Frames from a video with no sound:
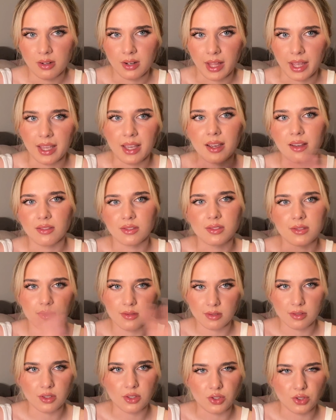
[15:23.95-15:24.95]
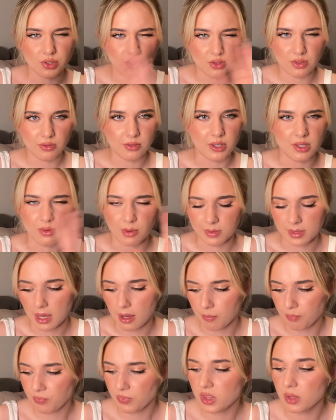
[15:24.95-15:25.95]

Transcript: Like, do you see what I'm saying?